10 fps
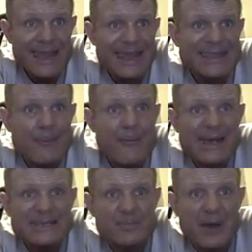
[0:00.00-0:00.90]
Get the
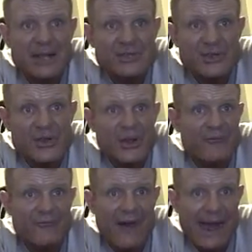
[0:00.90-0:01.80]
best puncher you
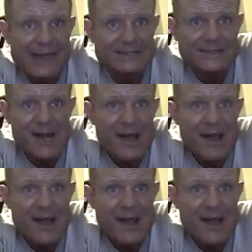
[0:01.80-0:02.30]
can find.